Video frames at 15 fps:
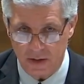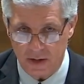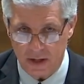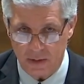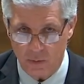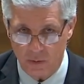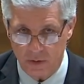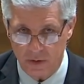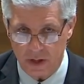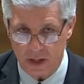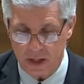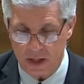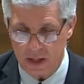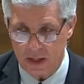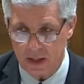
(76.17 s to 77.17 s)
the,
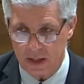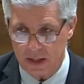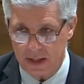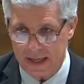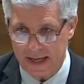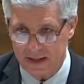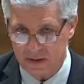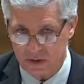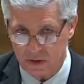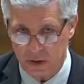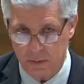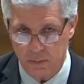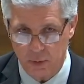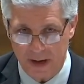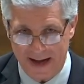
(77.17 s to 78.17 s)
the uh,
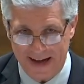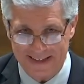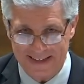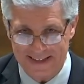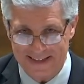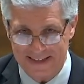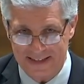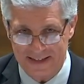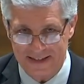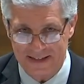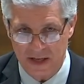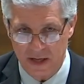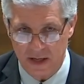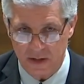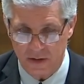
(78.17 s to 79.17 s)
excellent practices